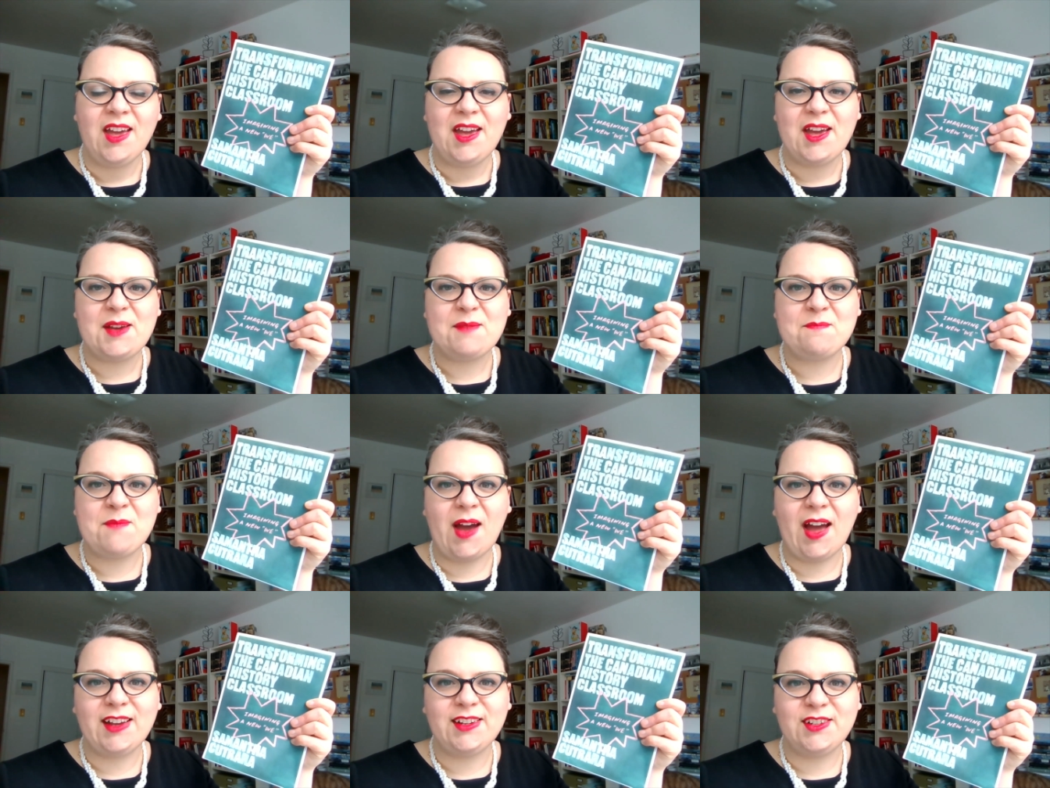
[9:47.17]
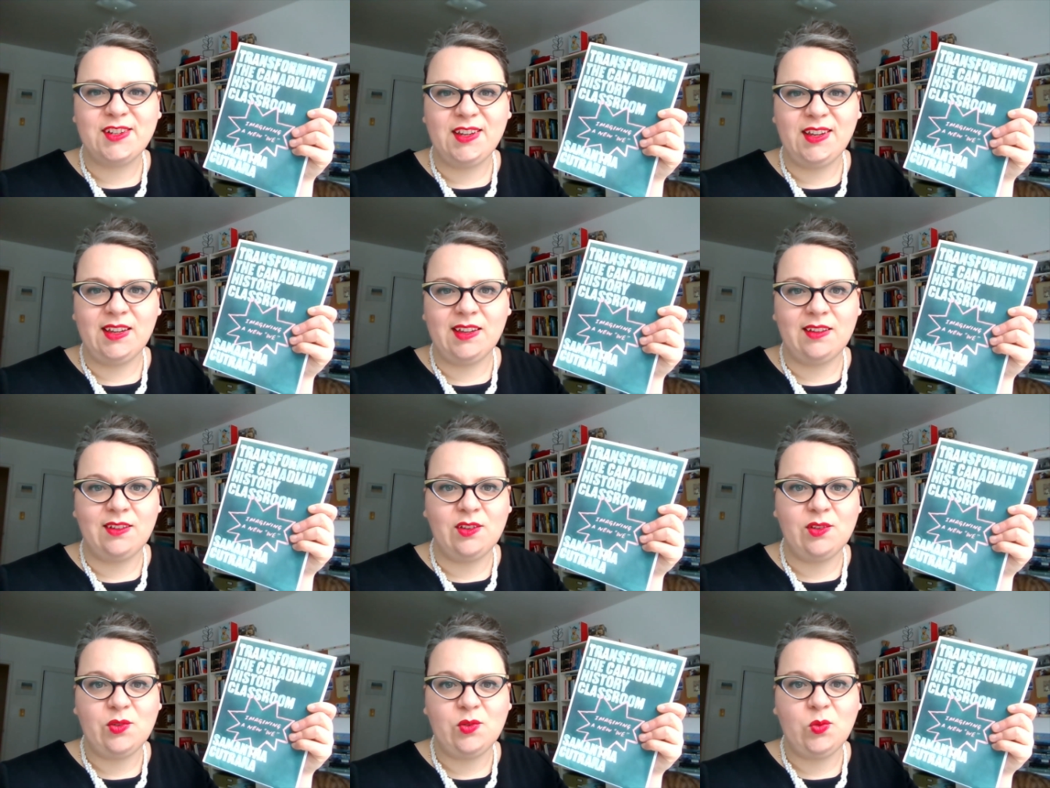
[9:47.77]
Imagining
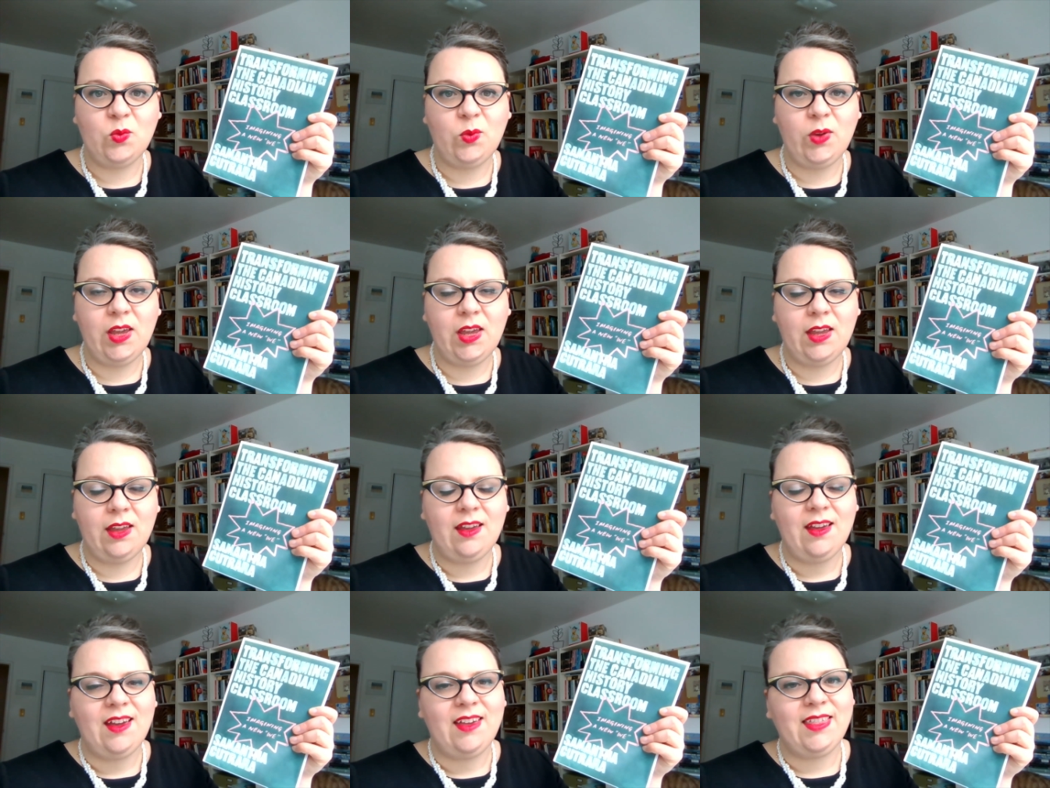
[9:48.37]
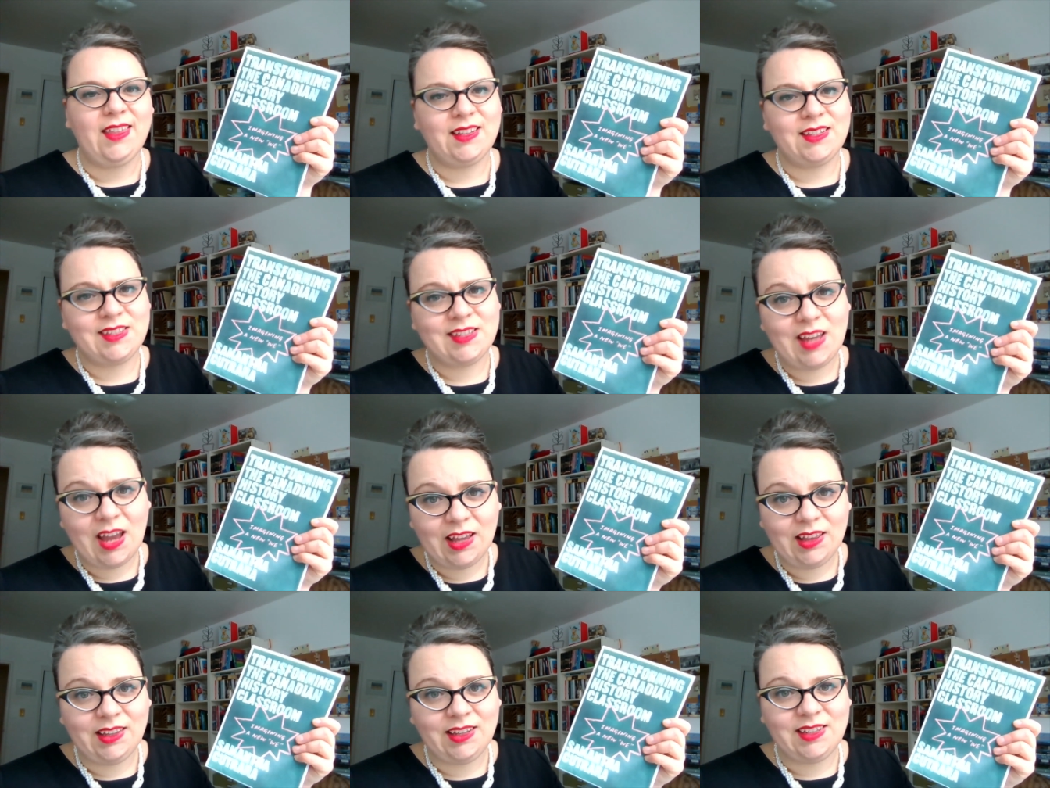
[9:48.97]
a New We, that
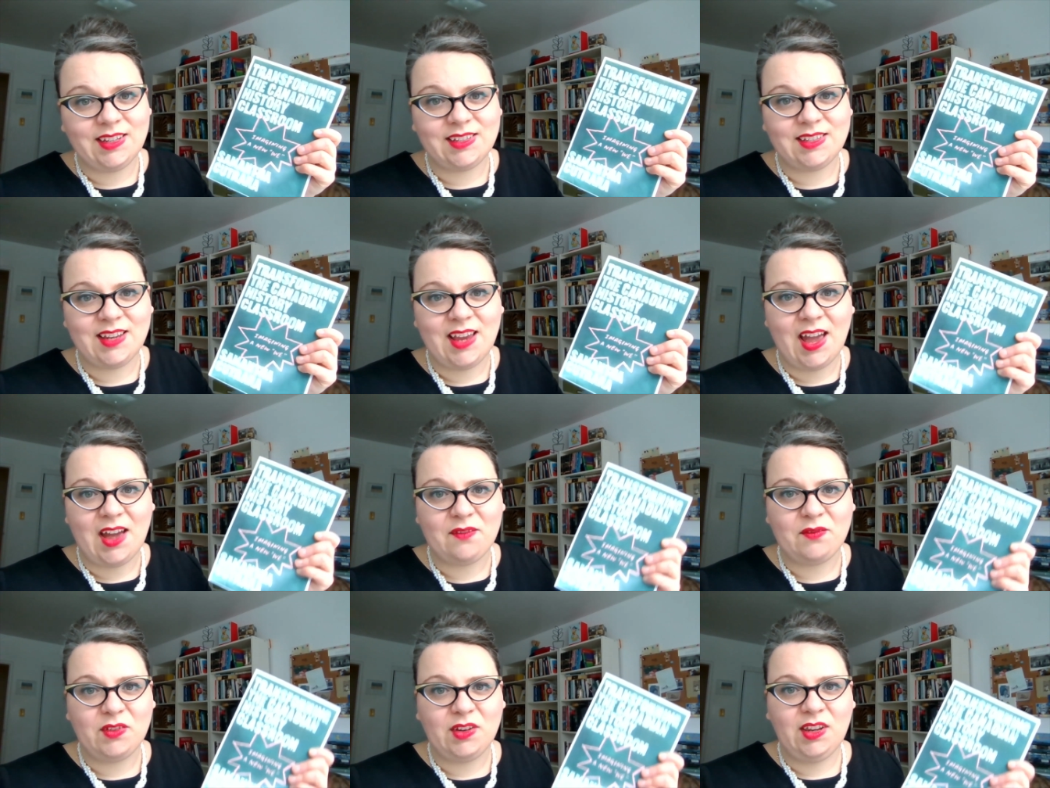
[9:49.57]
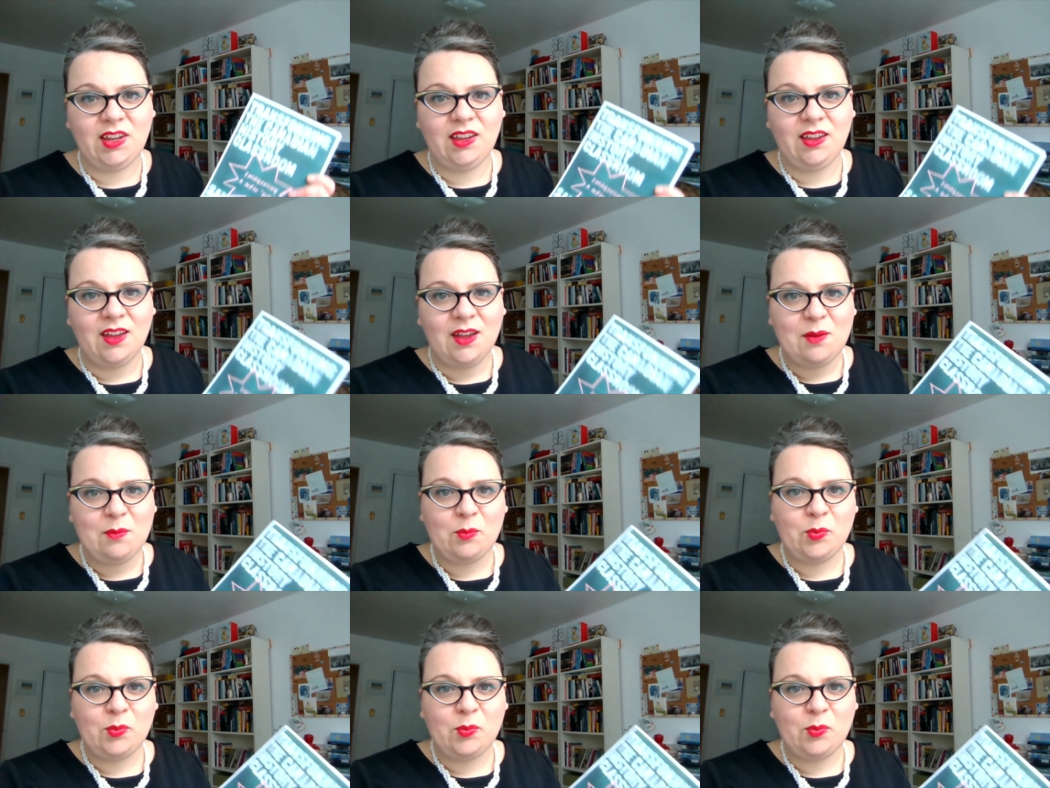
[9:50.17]
sadly doesn't have any